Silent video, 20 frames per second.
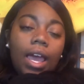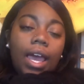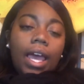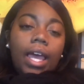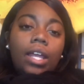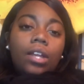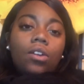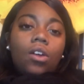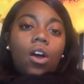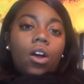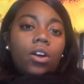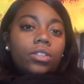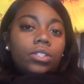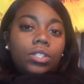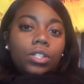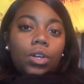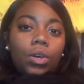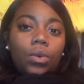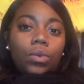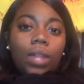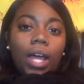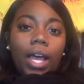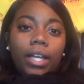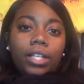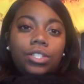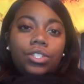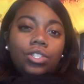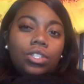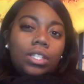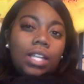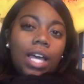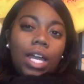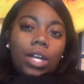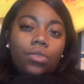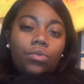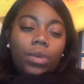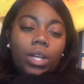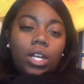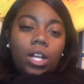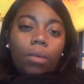and also like just kind
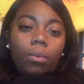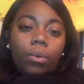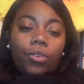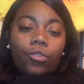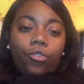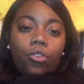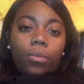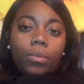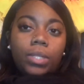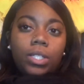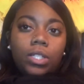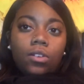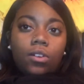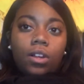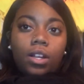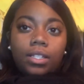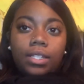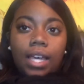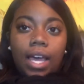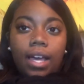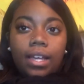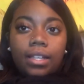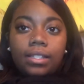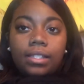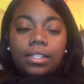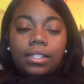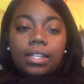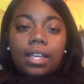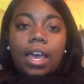of rating our performance on our tasks